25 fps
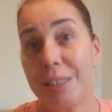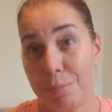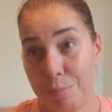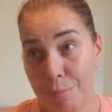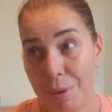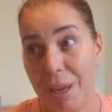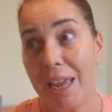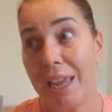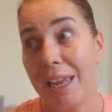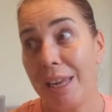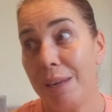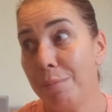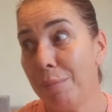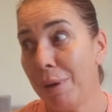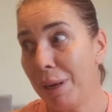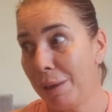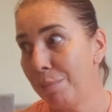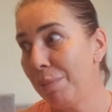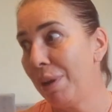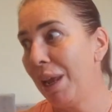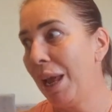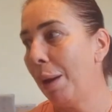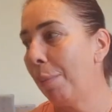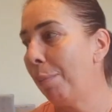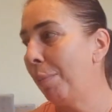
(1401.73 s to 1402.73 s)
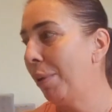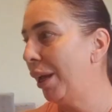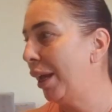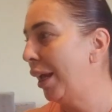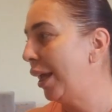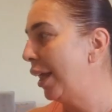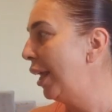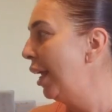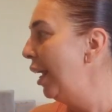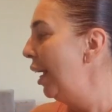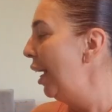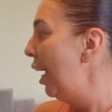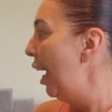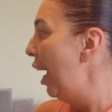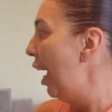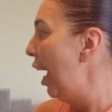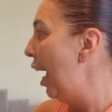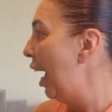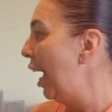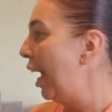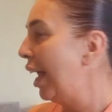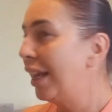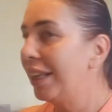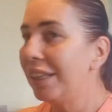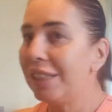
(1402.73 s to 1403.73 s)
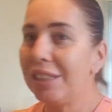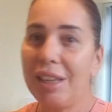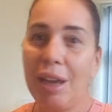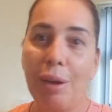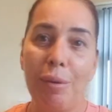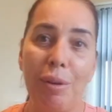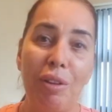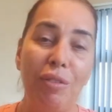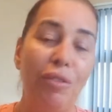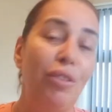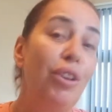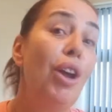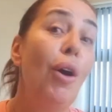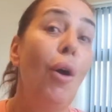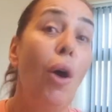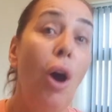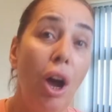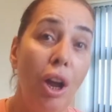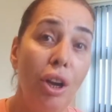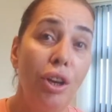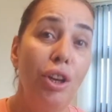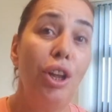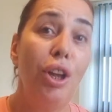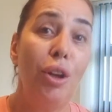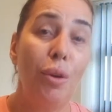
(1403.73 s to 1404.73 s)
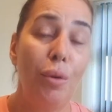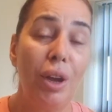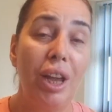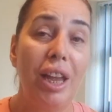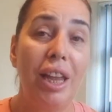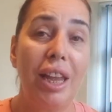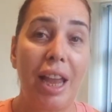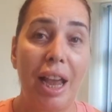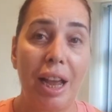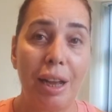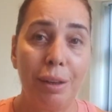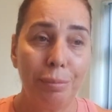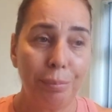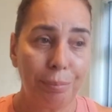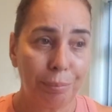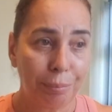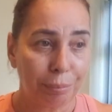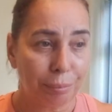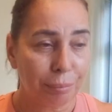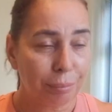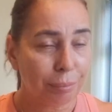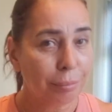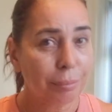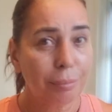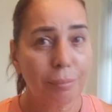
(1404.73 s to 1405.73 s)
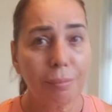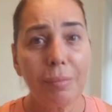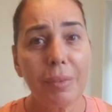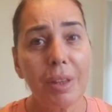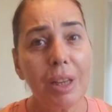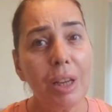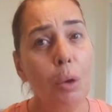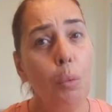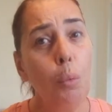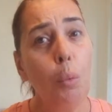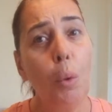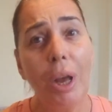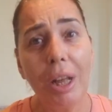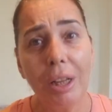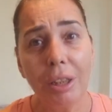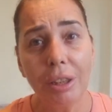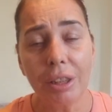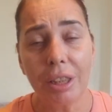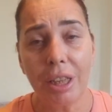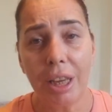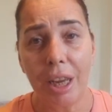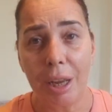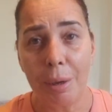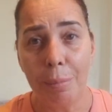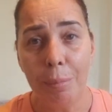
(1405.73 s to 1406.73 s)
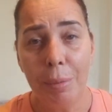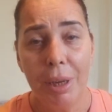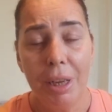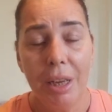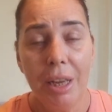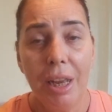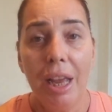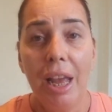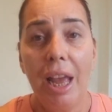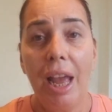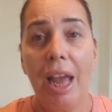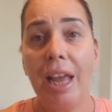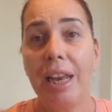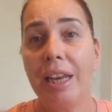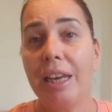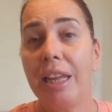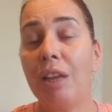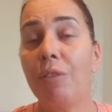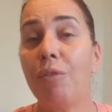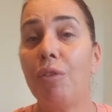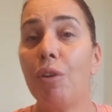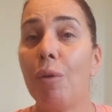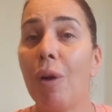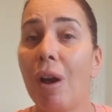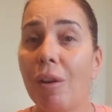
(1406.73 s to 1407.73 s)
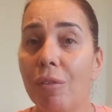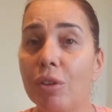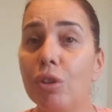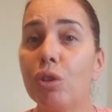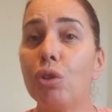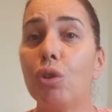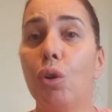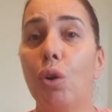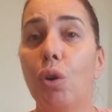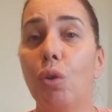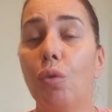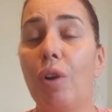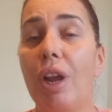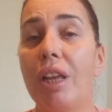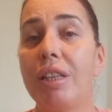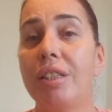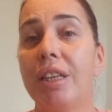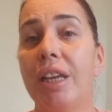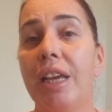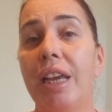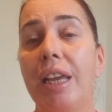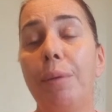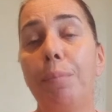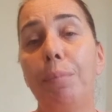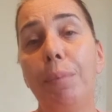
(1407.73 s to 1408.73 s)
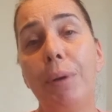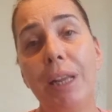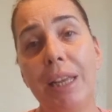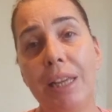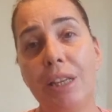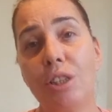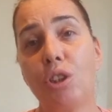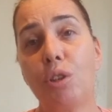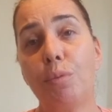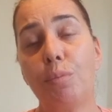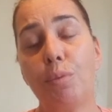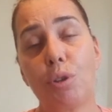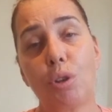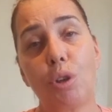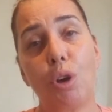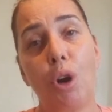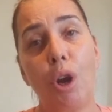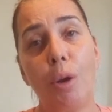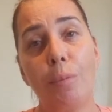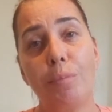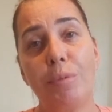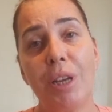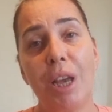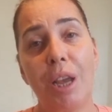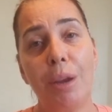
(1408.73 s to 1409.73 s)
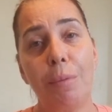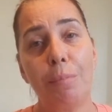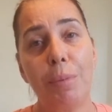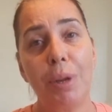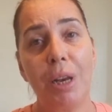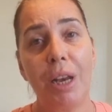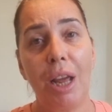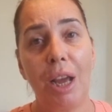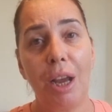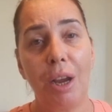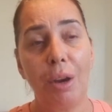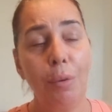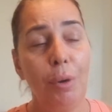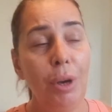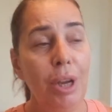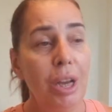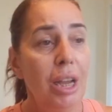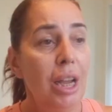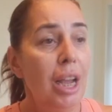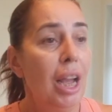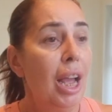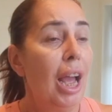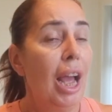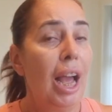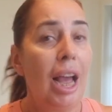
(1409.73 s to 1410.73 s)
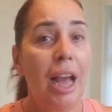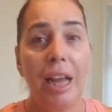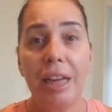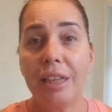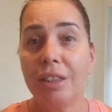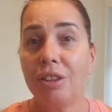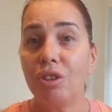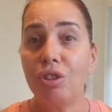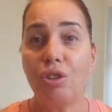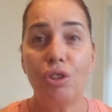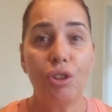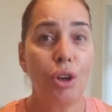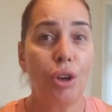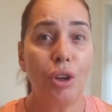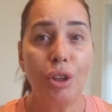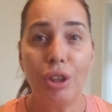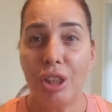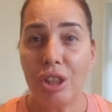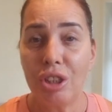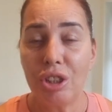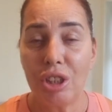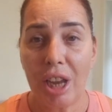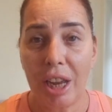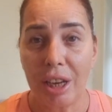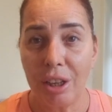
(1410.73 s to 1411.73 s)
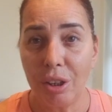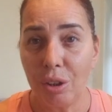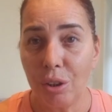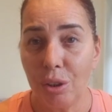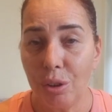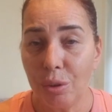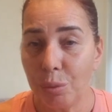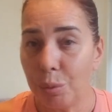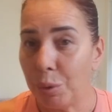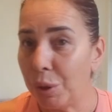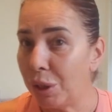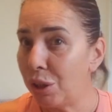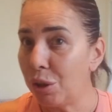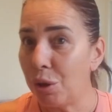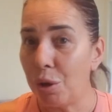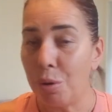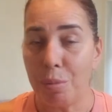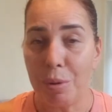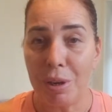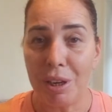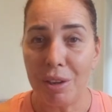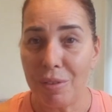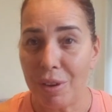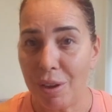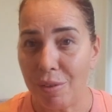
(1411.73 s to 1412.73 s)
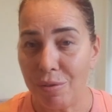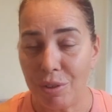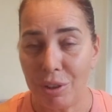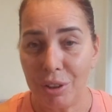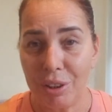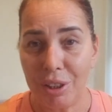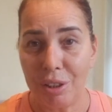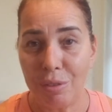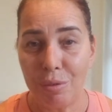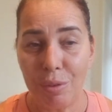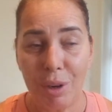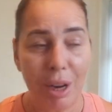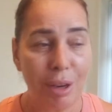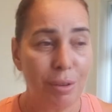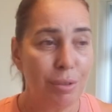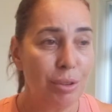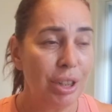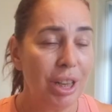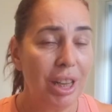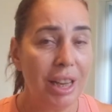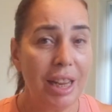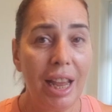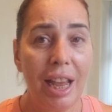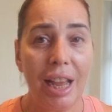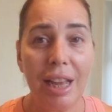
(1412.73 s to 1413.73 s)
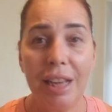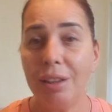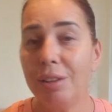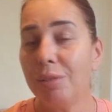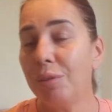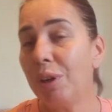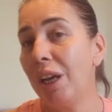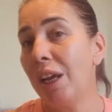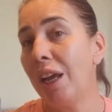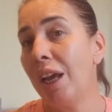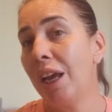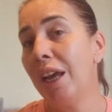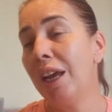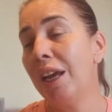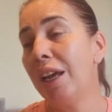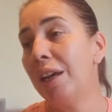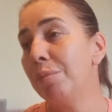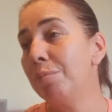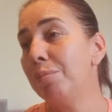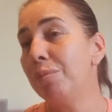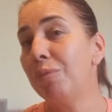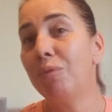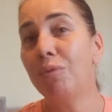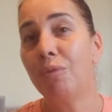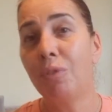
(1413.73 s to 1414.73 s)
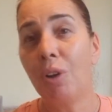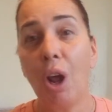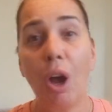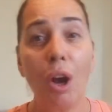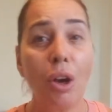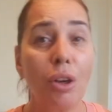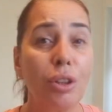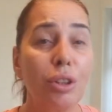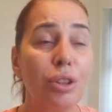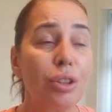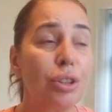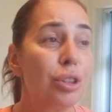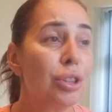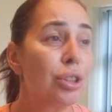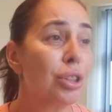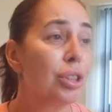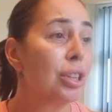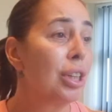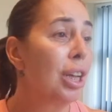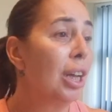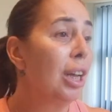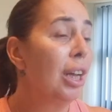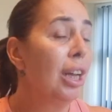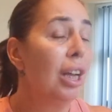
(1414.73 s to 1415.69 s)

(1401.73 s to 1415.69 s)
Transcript: made me happy. And so if you are new here, welcome. And if you haven't already, please subscribe down below and join the channel. We do a bit of everything around here, vlogs,